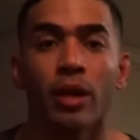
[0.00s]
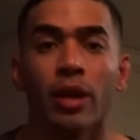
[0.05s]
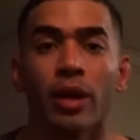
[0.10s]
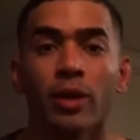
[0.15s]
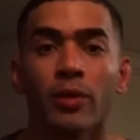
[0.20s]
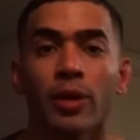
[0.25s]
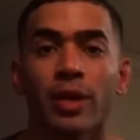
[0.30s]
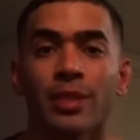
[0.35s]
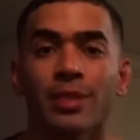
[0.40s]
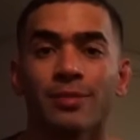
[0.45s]

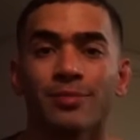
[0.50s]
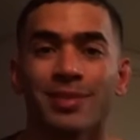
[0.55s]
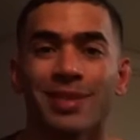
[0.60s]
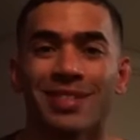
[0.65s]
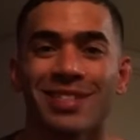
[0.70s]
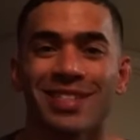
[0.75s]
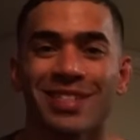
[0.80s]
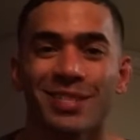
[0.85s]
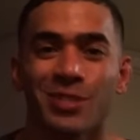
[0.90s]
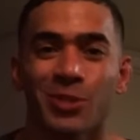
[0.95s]
Anyways,
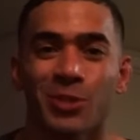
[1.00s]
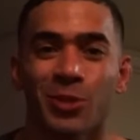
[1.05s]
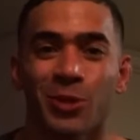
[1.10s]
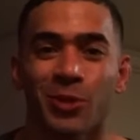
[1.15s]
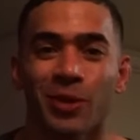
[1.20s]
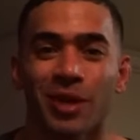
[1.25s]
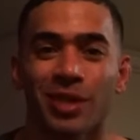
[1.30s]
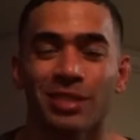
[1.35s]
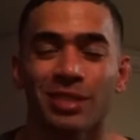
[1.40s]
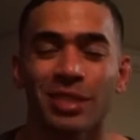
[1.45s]
let's get
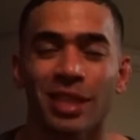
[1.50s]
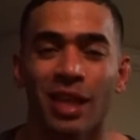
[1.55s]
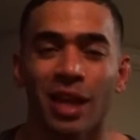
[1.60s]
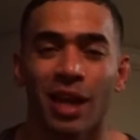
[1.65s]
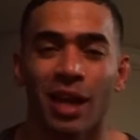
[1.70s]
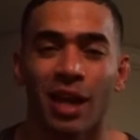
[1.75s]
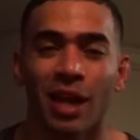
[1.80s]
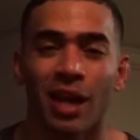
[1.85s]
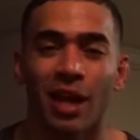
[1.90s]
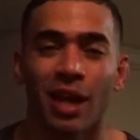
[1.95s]
to it.
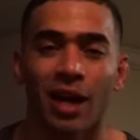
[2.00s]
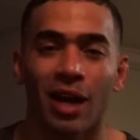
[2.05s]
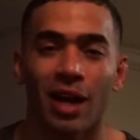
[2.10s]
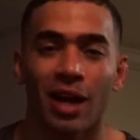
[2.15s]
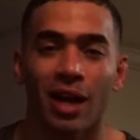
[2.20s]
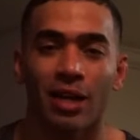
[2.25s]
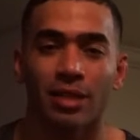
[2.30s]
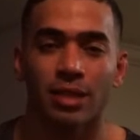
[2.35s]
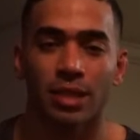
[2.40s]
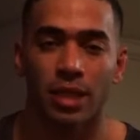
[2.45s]

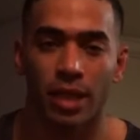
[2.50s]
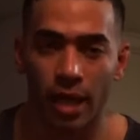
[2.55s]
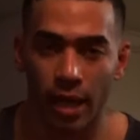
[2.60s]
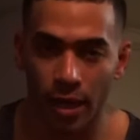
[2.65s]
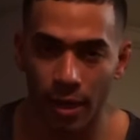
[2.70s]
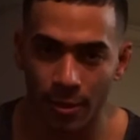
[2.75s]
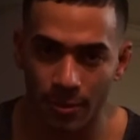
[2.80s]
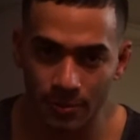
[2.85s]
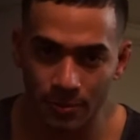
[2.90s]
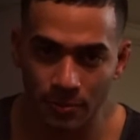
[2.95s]

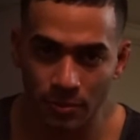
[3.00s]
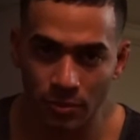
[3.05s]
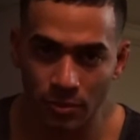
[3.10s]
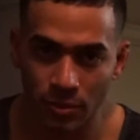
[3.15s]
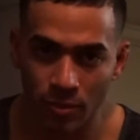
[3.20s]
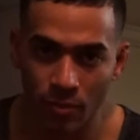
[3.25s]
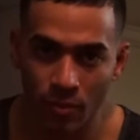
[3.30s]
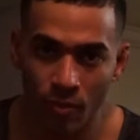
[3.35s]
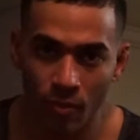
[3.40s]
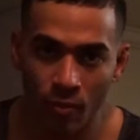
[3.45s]
Today,
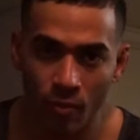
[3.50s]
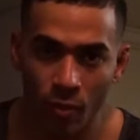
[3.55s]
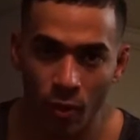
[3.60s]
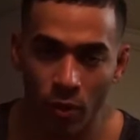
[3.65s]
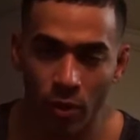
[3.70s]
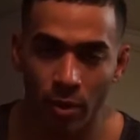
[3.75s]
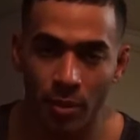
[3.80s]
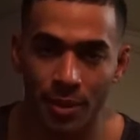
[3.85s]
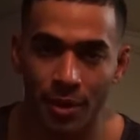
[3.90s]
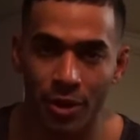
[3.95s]

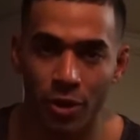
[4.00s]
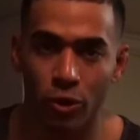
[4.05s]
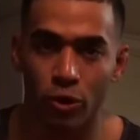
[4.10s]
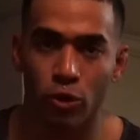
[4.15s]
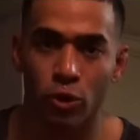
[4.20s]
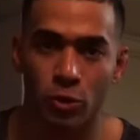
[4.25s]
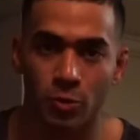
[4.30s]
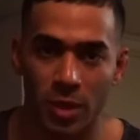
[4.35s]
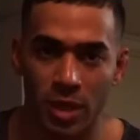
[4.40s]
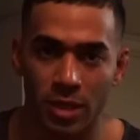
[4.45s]
let me
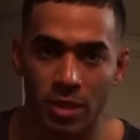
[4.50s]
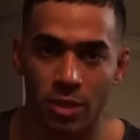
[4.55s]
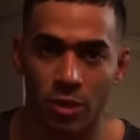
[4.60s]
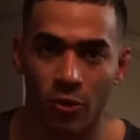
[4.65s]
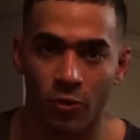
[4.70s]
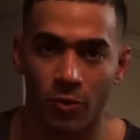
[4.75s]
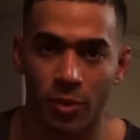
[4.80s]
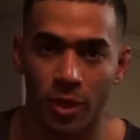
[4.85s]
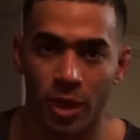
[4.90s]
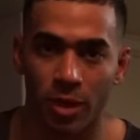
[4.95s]
introduce
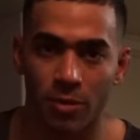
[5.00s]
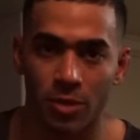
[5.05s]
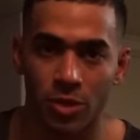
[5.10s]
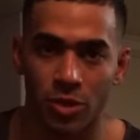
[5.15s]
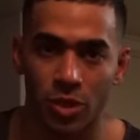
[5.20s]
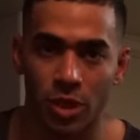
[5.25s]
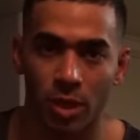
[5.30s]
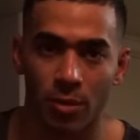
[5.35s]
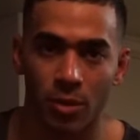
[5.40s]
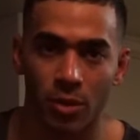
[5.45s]
myself. My name is
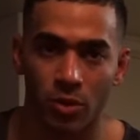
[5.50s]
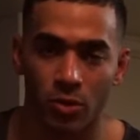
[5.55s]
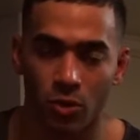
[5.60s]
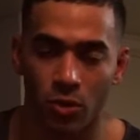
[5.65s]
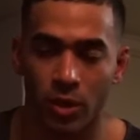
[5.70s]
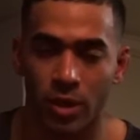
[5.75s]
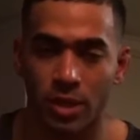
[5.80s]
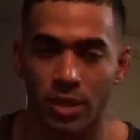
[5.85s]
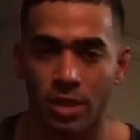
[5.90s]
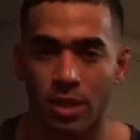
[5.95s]
Jamie
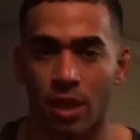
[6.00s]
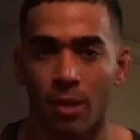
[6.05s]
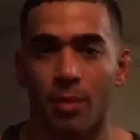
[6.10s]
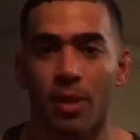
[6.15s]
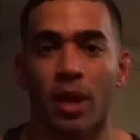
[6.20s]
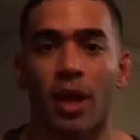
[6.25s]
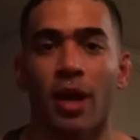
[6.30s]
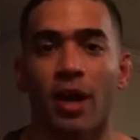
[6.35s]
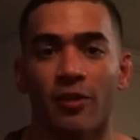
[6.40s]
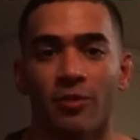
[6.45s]
LeRoyce. I'm
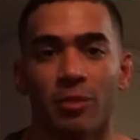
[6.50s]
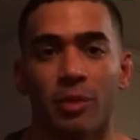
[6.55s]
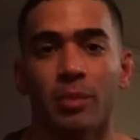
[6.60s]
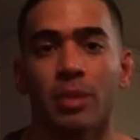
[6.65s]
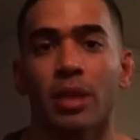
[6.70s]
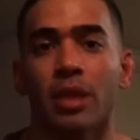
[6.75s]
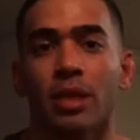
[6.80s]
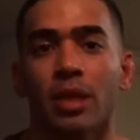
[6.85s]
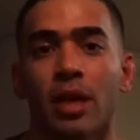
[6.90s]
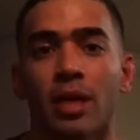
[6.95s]
an
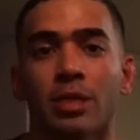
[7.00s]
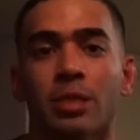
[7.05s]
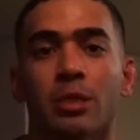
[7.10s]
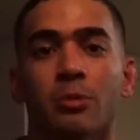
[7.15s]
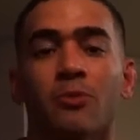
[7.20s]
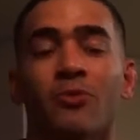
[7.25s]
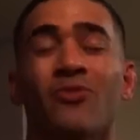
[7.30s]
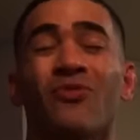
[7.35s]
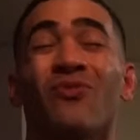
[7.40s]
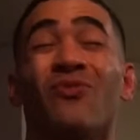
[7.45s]
IFBB class
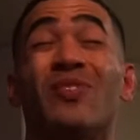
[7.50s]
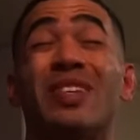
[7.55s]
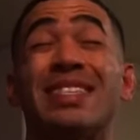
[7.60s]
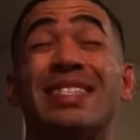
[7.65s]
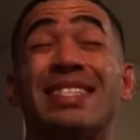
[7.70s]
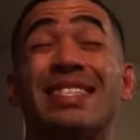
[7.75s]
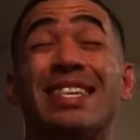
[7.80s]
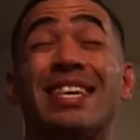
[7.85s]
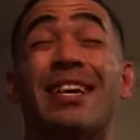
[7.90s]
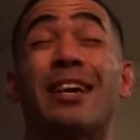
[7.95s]

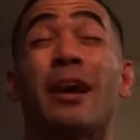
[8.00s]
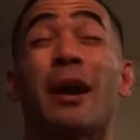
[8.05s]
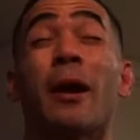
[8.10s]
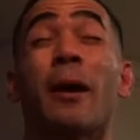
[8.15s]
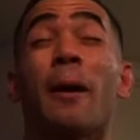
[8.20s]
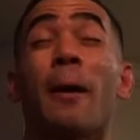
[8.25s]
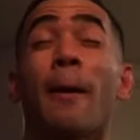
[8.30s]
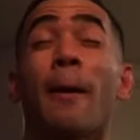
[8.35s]
physique